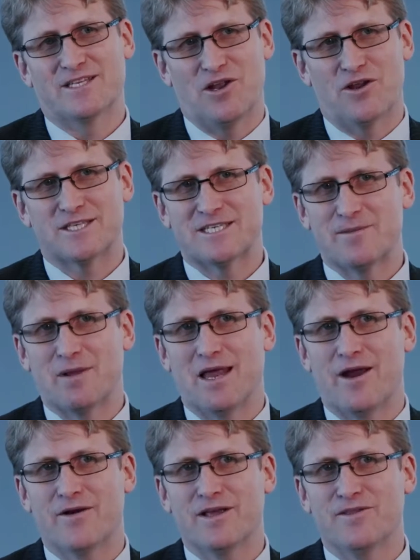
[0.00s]
there's a lot of
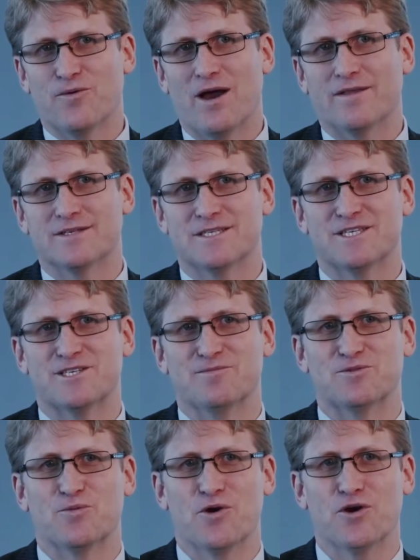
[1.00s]
similarity in the way the
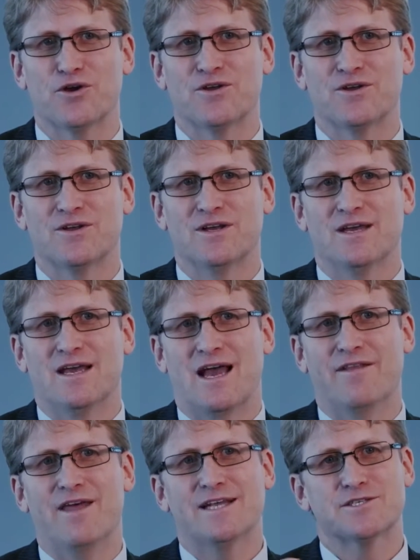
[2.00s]
systems work.
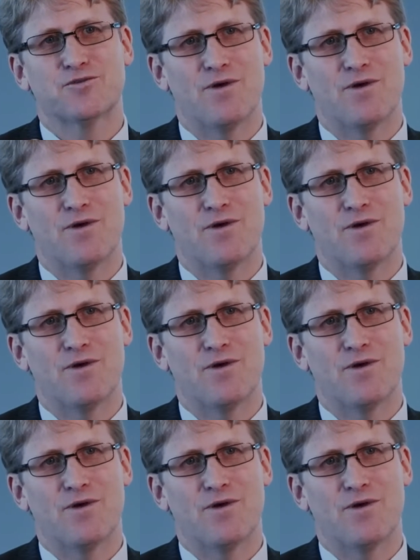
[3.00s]
And that's